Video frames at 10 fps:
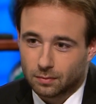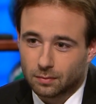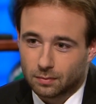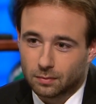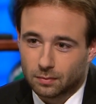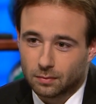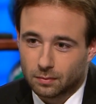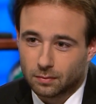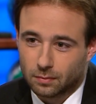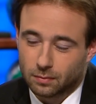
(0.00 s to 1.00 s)
alone
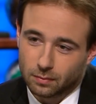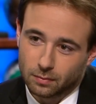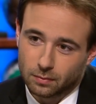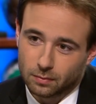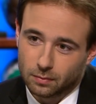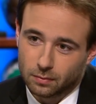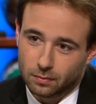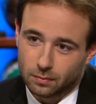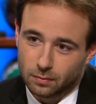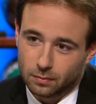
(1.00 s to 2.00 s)
which is
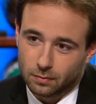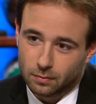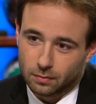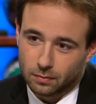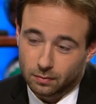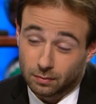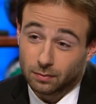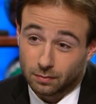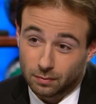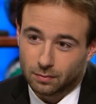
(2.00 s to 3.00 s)
1%
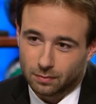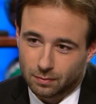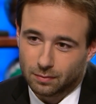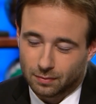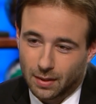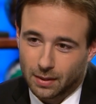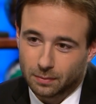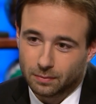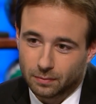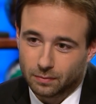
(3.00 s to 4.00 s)
of the German population. Yeah. It would
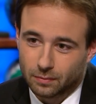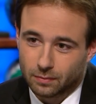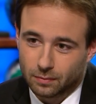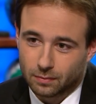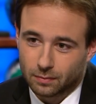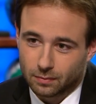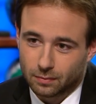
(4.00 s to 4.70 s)
be like the United States taking